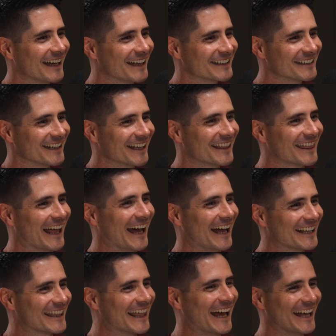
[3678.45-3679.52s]
and
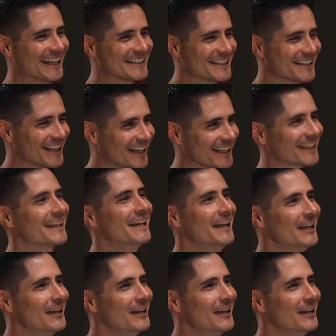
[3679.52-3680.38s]
that's like